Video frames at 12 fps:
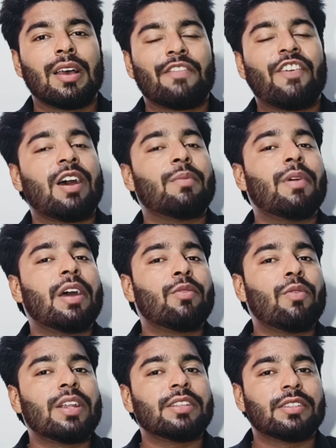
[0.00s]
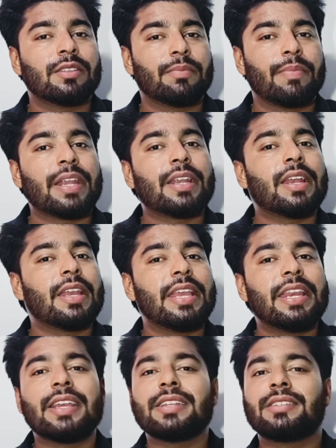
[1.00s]
farmer wants better
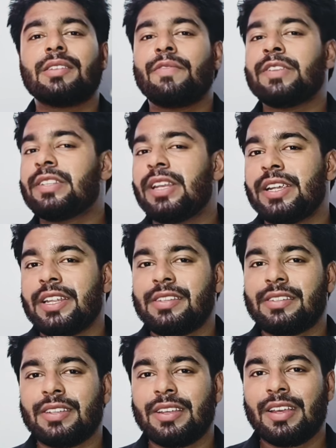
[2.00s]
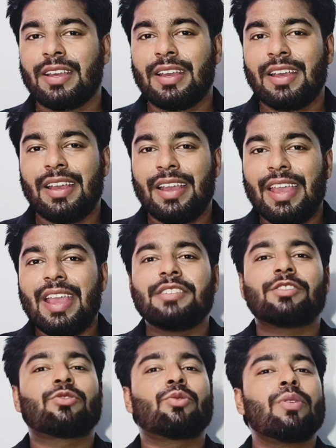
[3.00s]
irrigation facilities, a
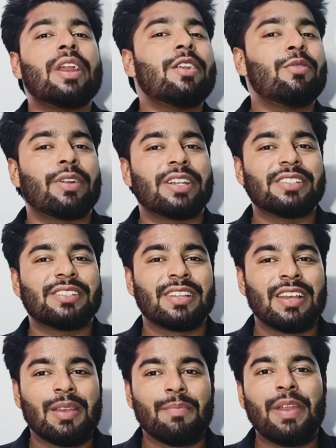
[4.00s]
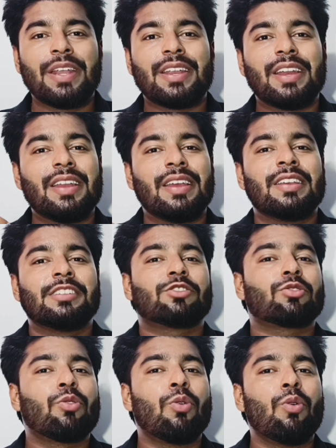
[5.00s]
student wants better
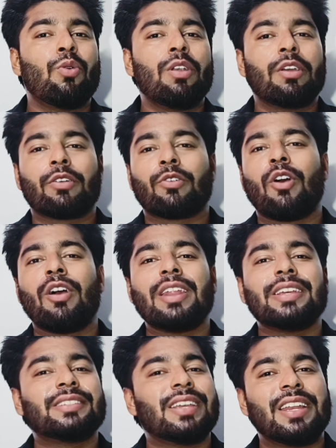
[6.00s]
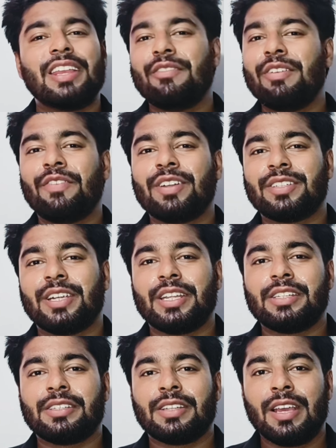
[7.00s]
school, college and
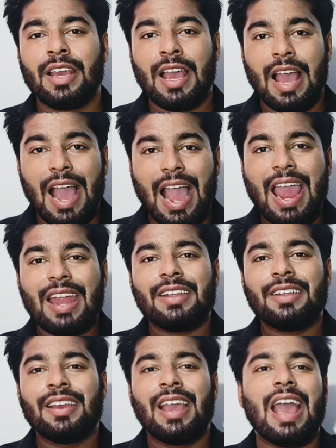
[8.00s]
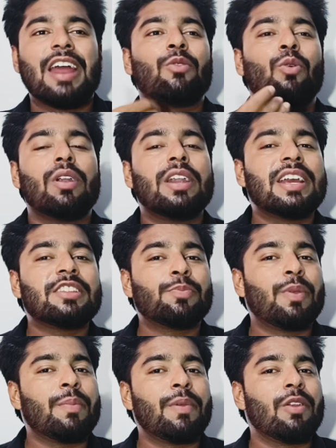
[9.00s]
universities, and an old age
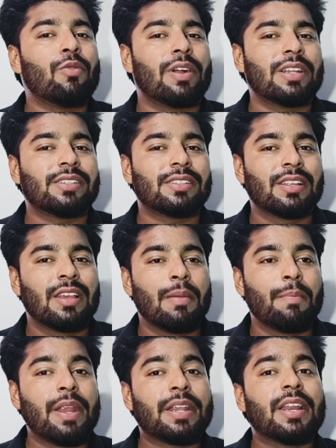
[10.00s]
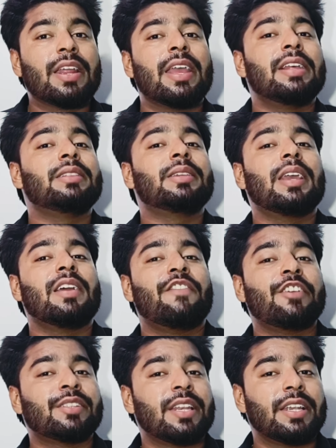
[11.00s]
people wants better healthcare
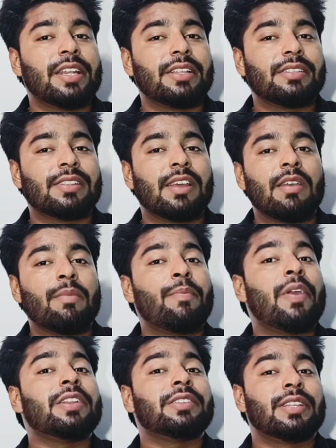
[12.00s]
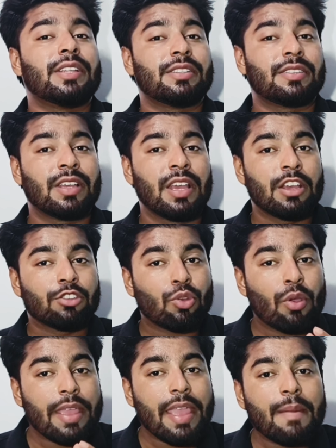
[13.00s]
facilities, pensions.
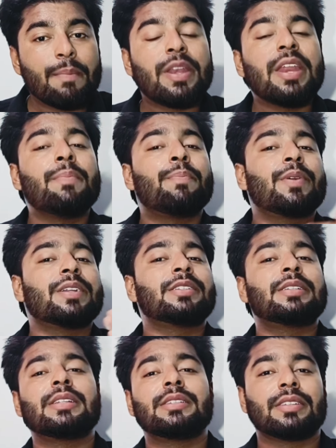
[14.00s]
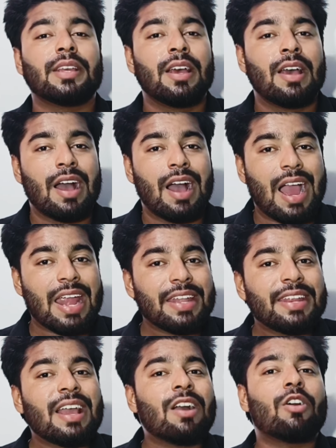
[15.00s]
So every person's
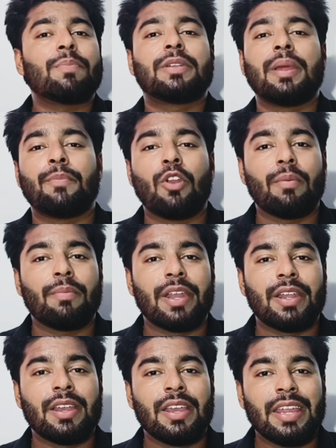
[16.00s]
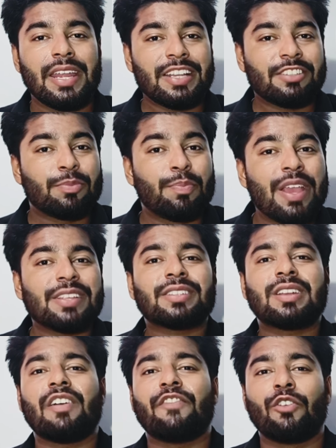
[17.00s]
idea of development it is
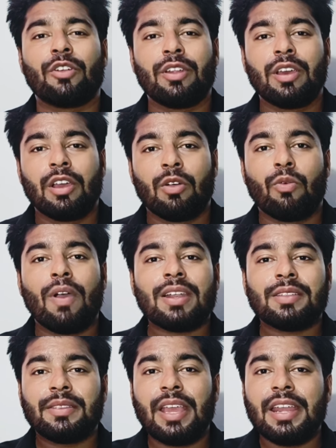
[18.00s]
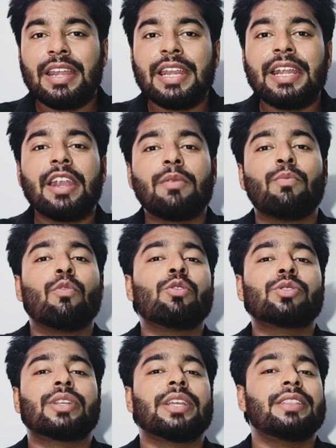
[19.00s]
based upon what they needed
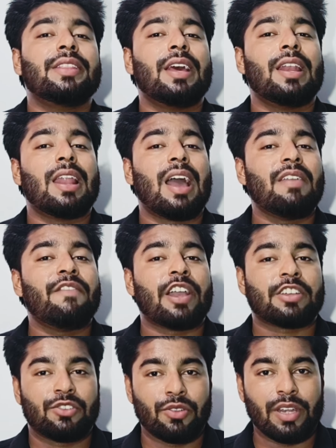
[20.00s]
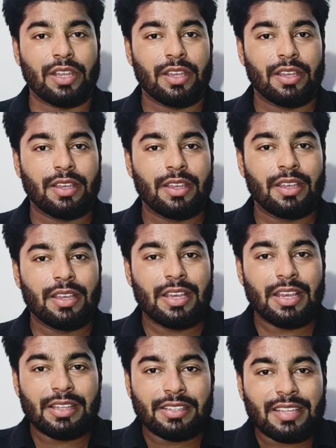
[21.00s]
most in their life actually.
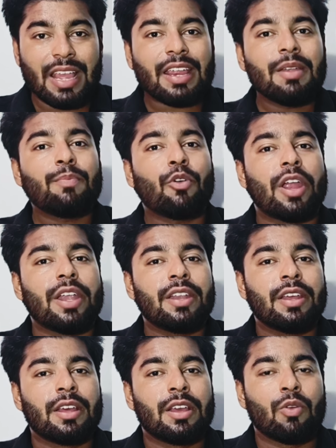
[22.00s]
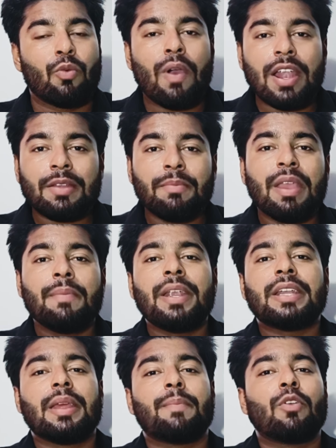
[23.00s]
Second point, what may
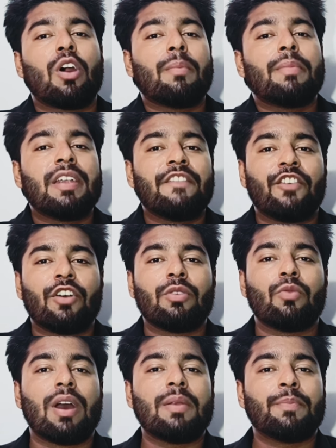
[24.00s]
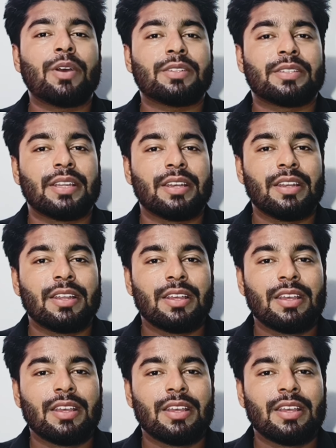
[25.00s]
be development for one person,